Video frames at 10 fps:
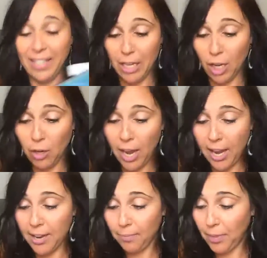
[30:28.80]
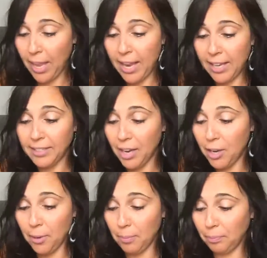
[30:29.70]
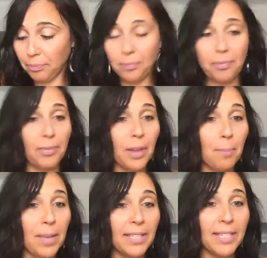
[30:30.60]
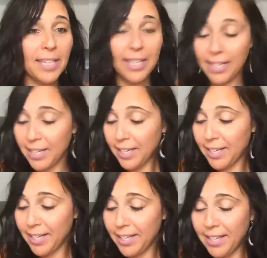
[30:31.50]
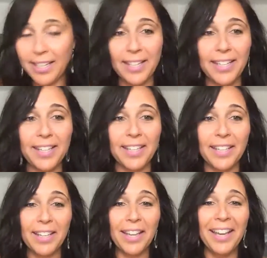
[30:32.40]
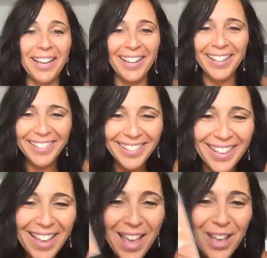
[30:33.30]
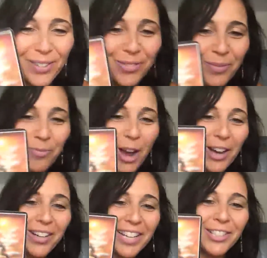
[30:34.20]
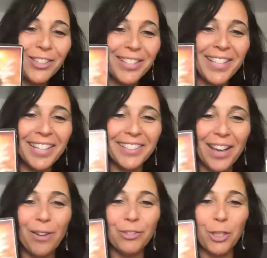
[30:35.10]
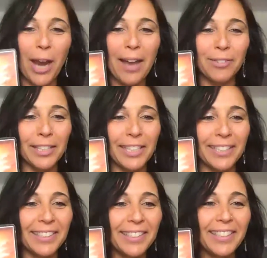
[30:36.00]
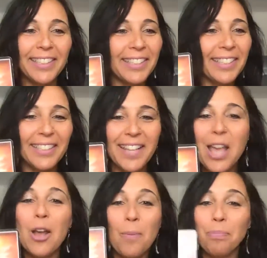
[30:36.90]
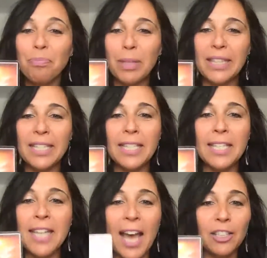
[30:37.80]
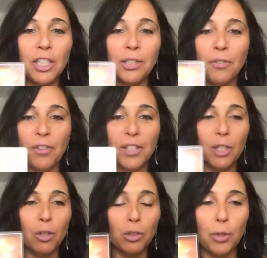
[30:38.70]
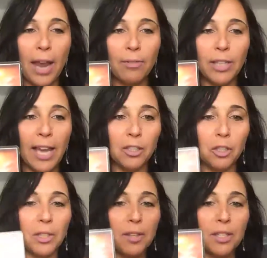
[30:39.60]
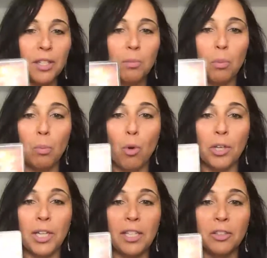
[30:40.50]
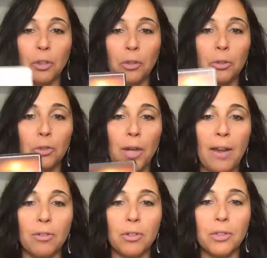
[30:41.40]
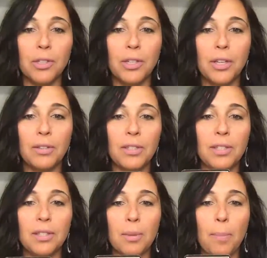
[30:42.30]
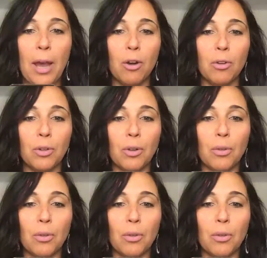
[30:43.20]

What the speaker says: Okay. And Mindy, well, interesting enough, traveling. But this is not just a physical travel, actually. This is more an internal travel. This is about,